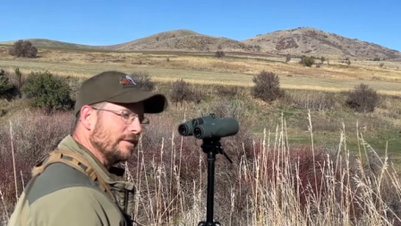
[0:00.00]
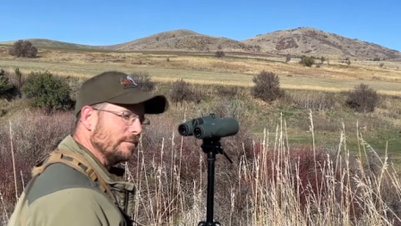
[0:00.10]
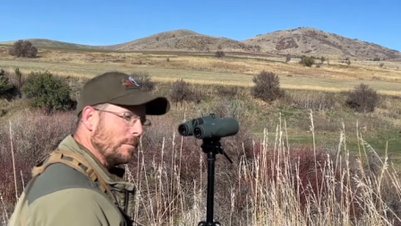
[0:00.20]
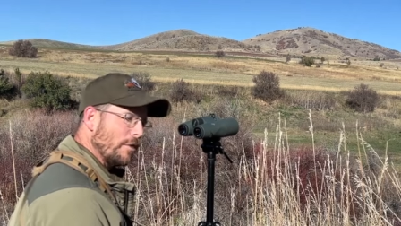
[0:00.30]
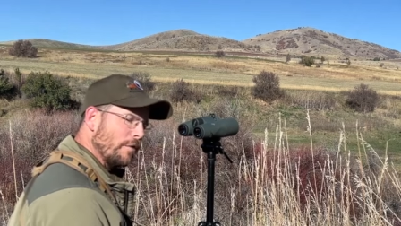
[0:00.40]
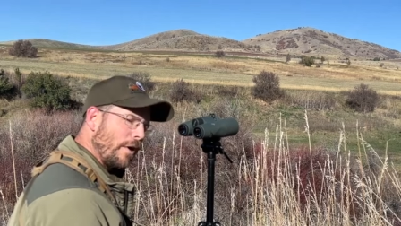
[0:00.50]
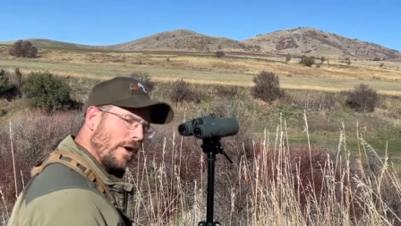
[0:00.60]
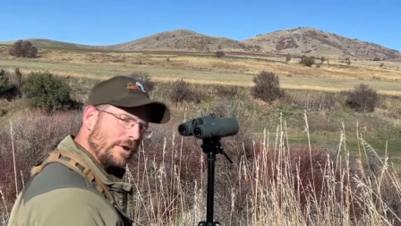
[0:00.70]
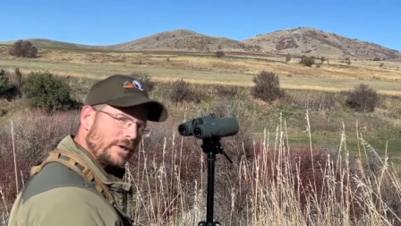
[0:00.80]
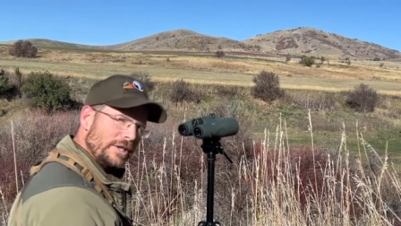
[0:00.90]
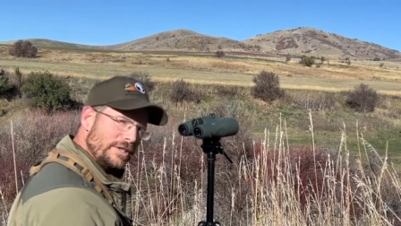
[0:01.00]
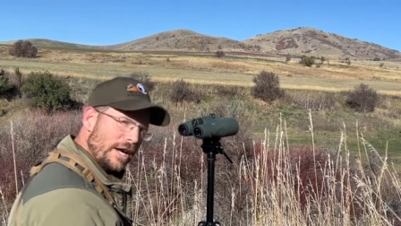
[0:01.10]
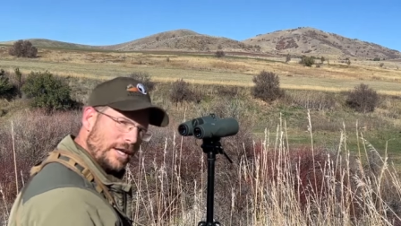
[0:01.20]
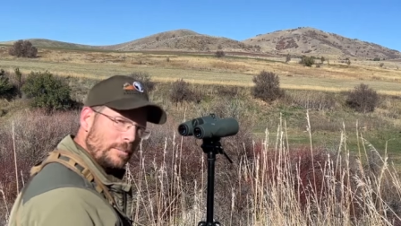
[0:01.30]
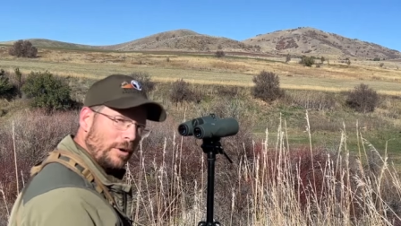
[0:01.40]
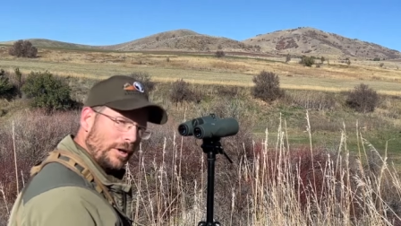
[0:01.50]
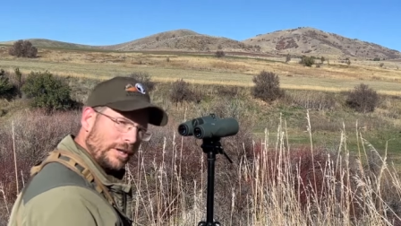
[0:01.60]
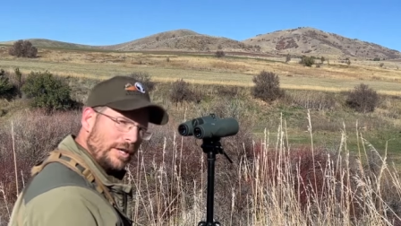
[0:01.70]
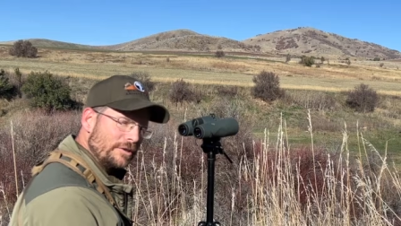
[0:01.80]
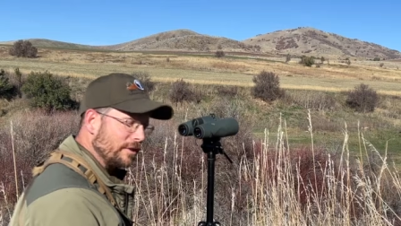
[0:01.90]
methodically take apart
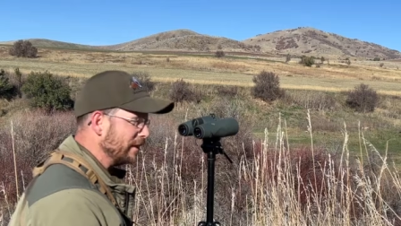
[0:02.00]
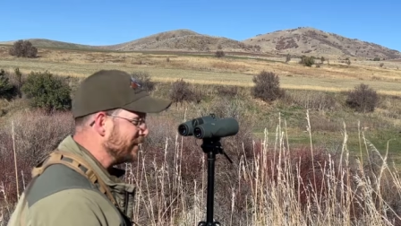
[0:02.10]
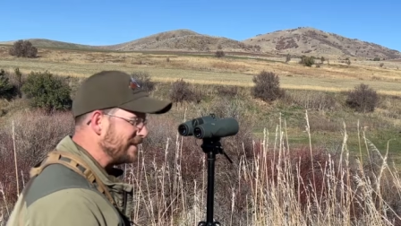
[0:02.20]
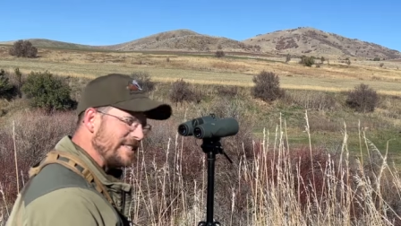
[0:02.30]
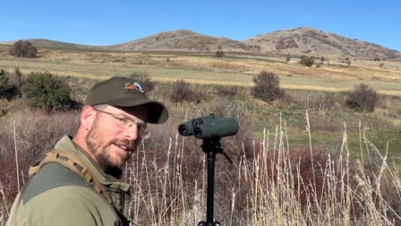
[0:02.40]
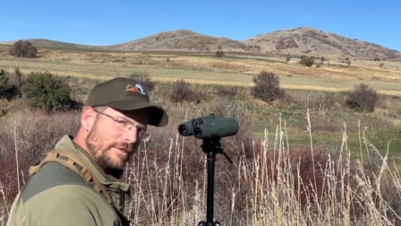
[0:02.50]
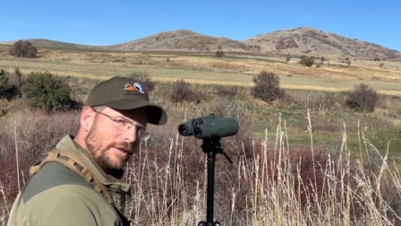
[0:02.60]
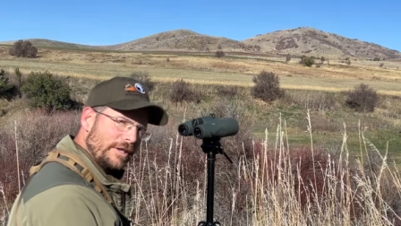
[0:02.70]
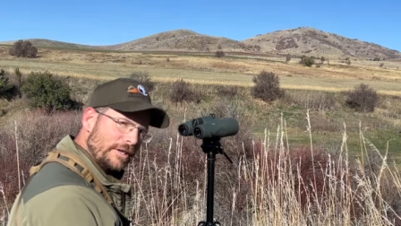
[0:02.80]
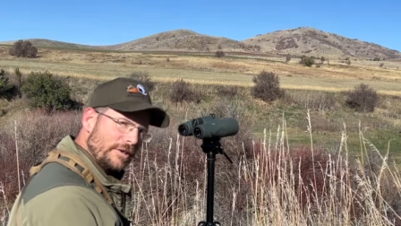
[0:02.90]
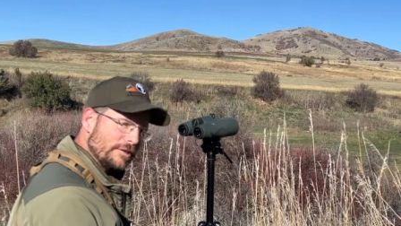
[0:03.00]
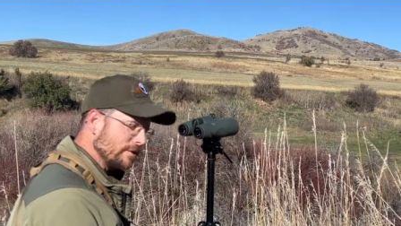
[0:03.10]
country and see everything there is